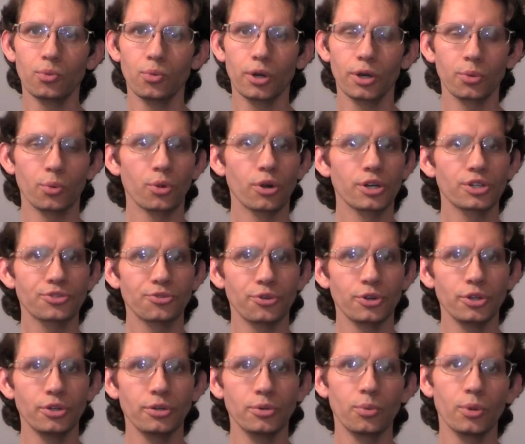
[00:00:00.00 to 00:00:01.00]
works for
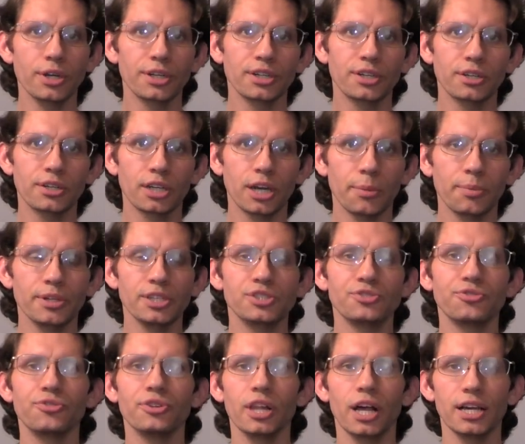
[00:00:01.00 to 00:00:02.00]
you and what company's
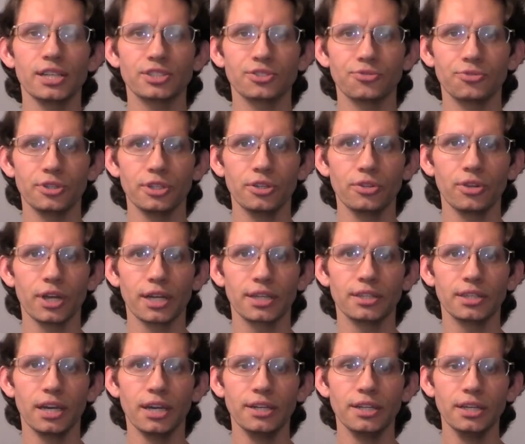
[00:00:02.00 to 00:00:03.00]
philosophy you like
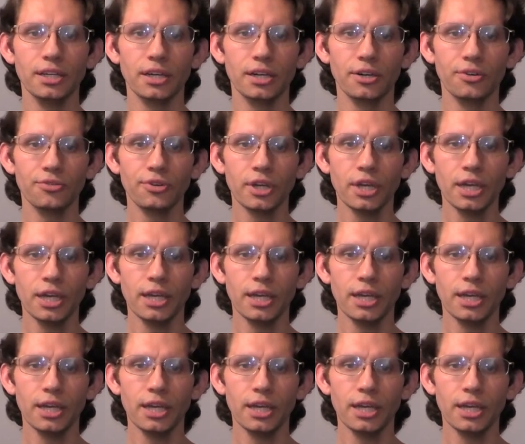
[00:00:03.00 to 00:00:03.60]
the idea of.